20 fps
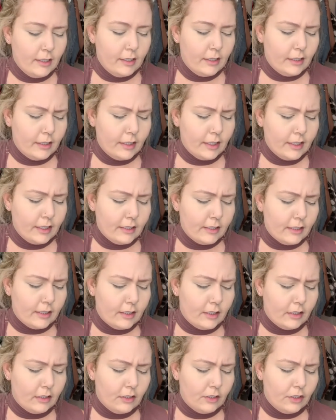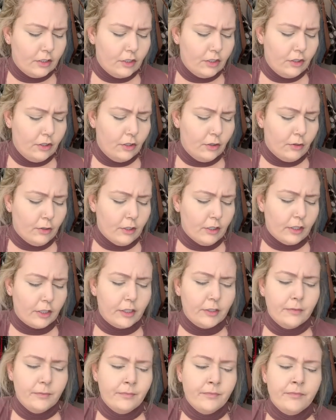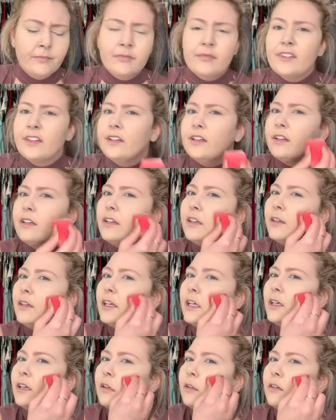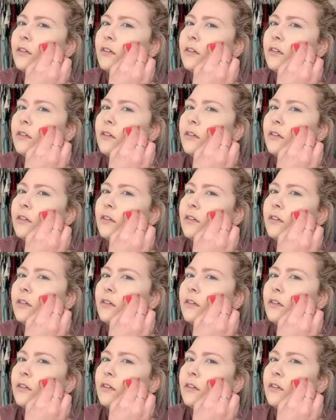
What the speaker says: there is in New York and like